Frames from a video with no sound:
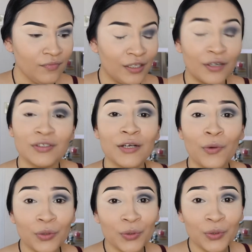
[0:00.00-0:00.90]
And I was like,
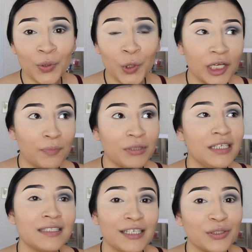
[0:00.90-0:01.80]
oh no, like,
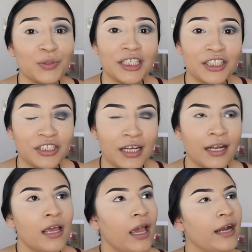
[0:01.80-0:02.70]
please, like, don't touch
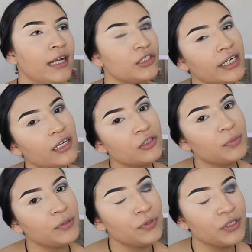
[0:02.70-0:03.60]
that. And I try not to
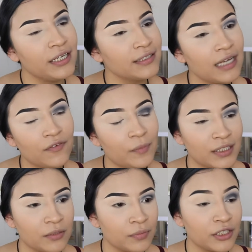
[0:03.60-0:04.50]
be rude, you guys. I have a
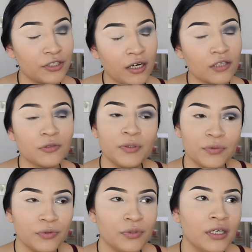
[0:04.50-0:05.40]
bad temper. I try not to be
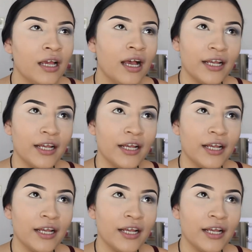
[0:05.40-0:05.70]
rude.